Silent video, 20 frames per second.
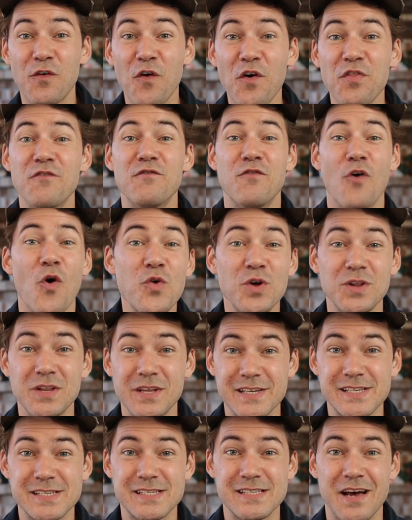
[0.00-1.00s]
for all the
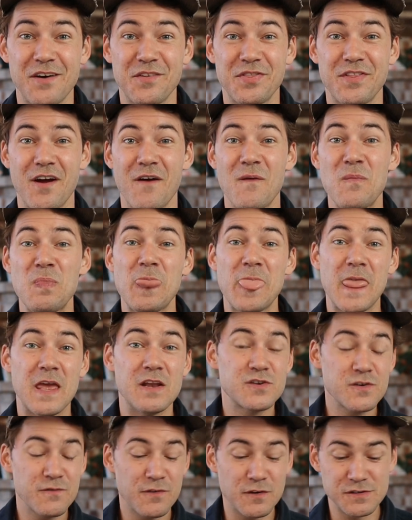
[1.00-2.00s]
vocalists out there,
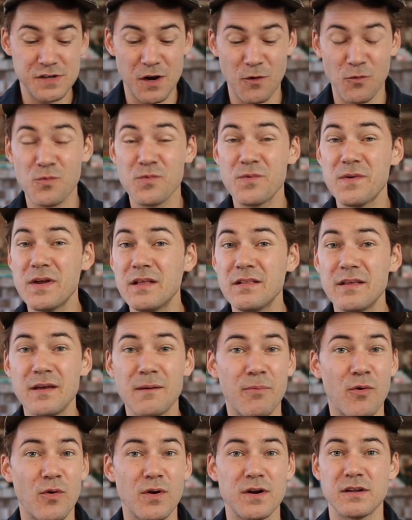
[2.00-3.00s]
intervals are really
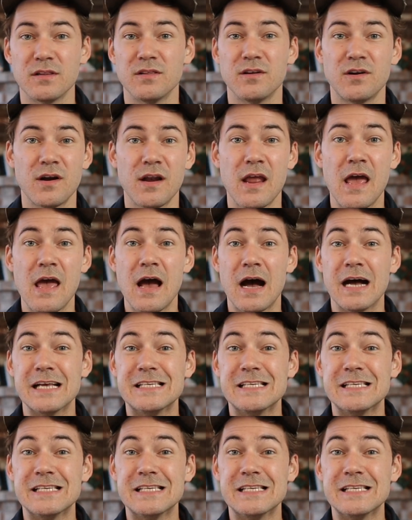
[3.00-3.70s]
important to learn,